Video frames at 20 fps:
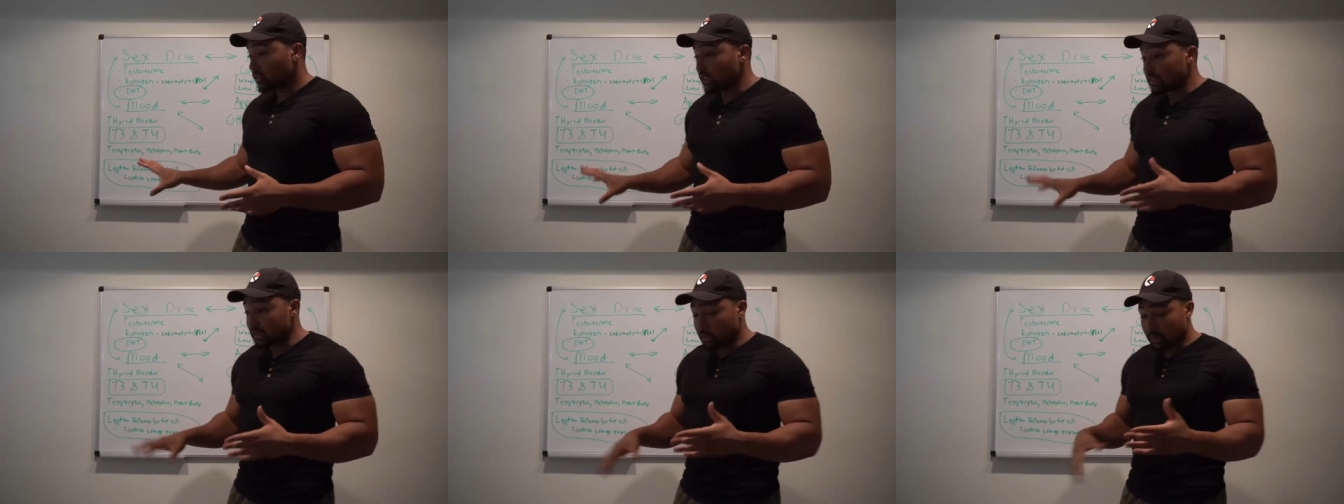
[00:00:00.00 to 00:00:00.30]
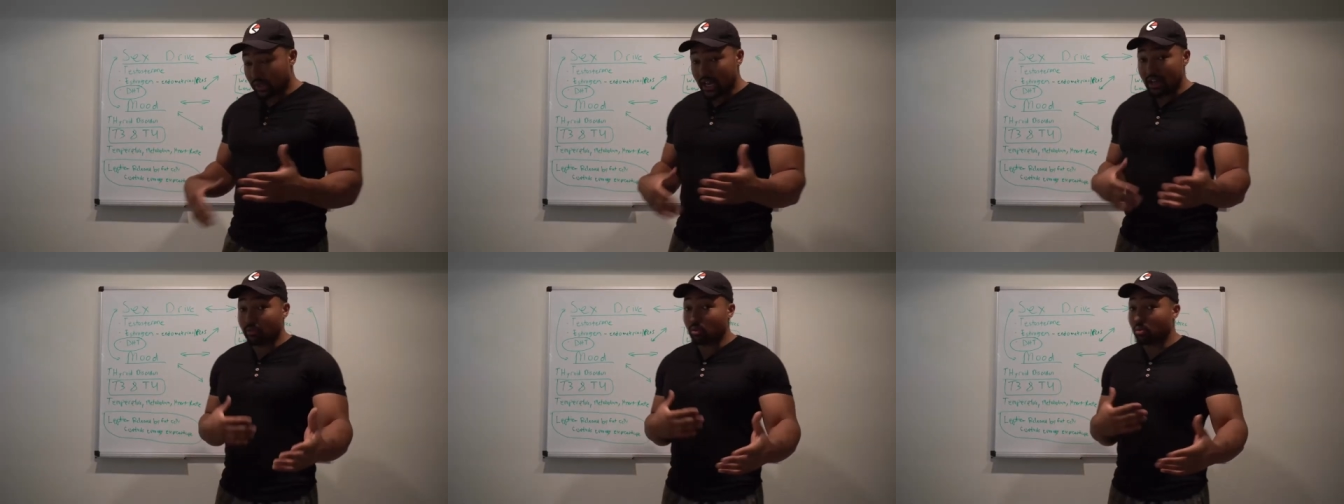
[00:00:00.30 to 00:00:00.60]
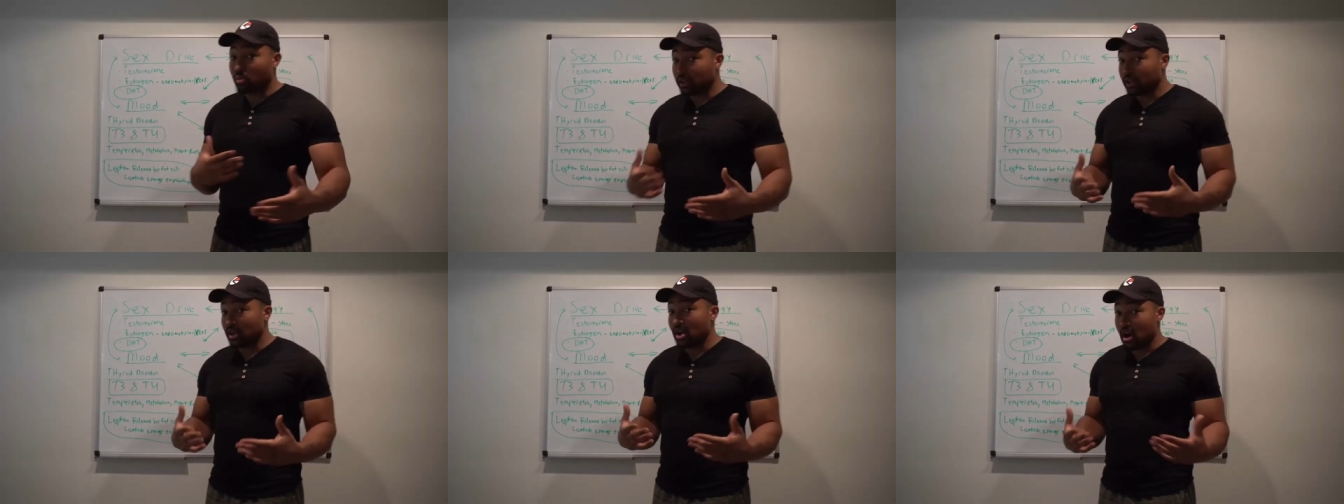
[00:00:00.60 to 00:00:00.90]
we're going to have a
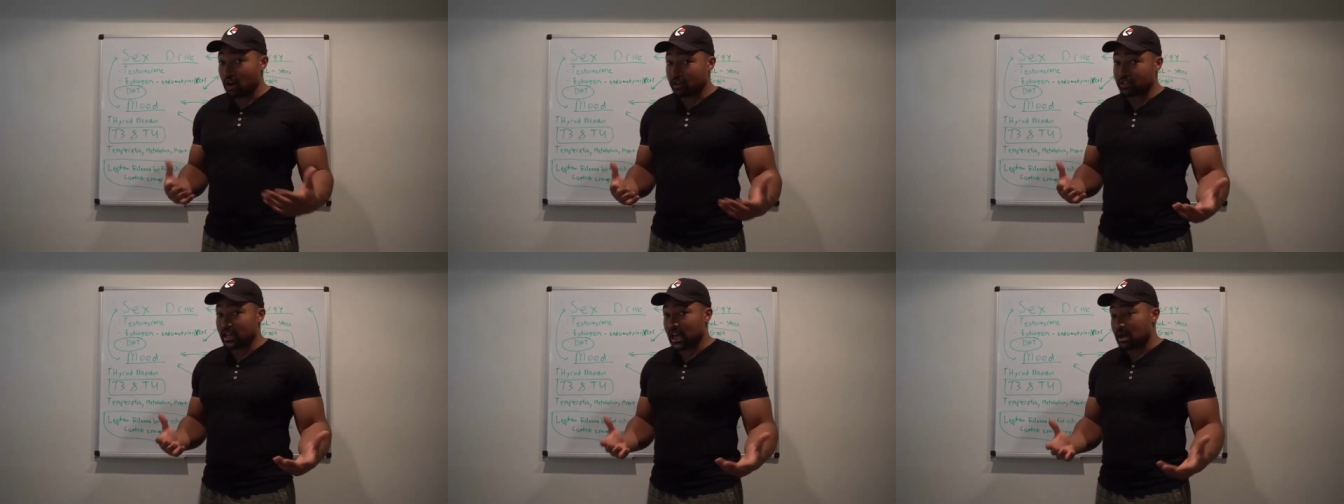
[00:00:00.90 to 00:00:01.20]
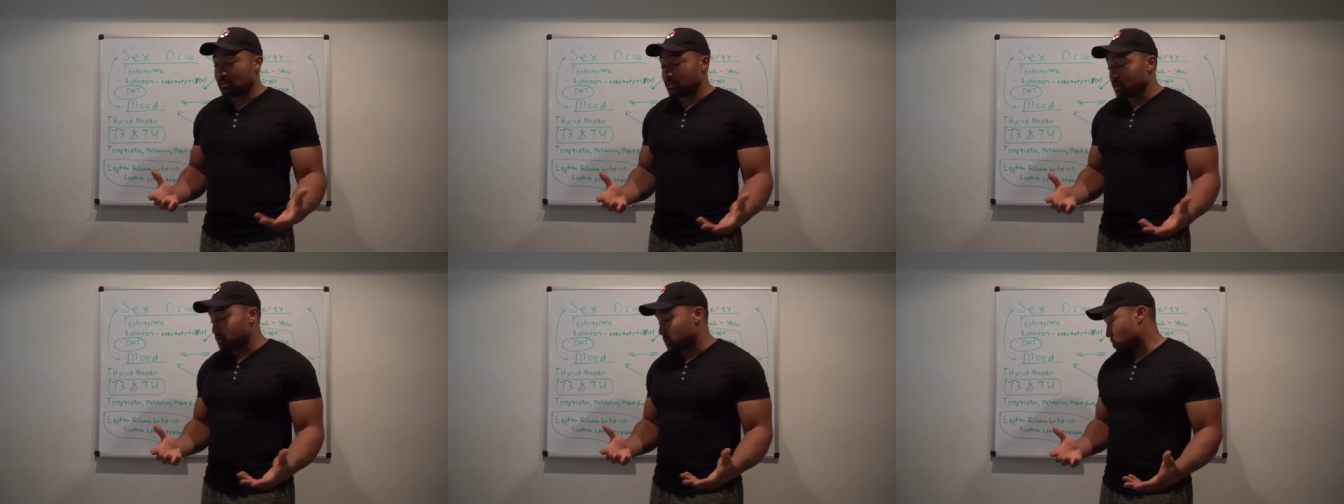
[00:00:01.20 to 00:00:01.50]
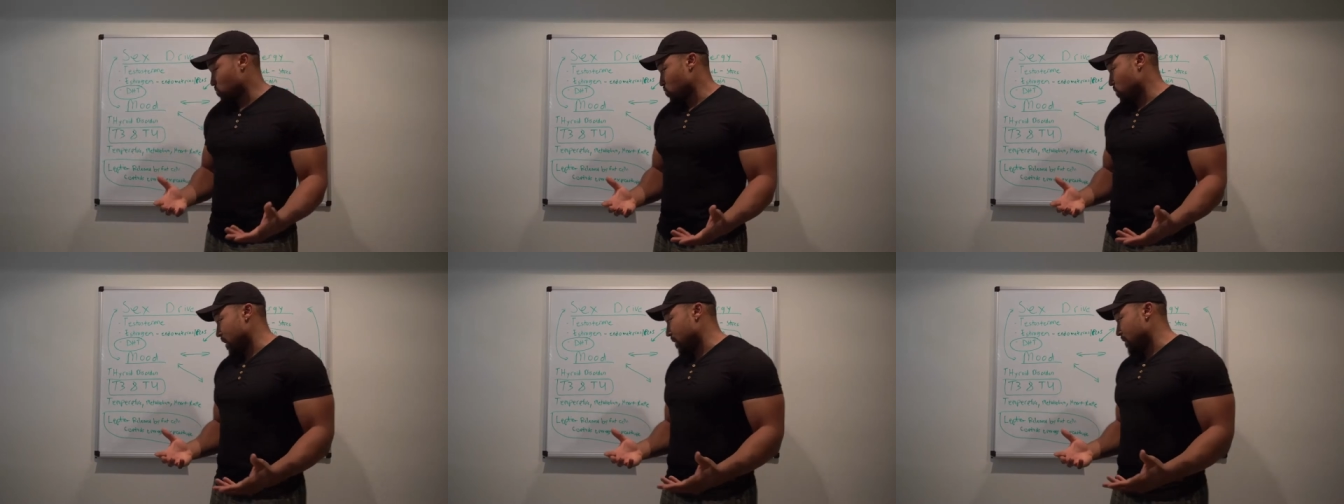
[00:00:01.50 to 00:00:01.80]
really hard time
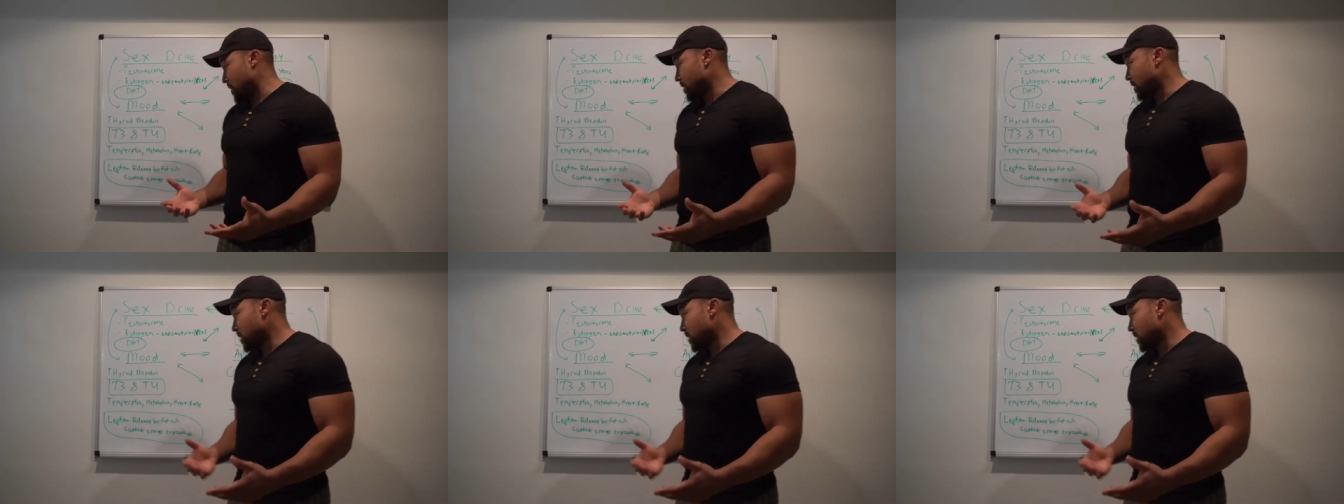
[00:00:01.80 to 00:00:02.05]
losing weight.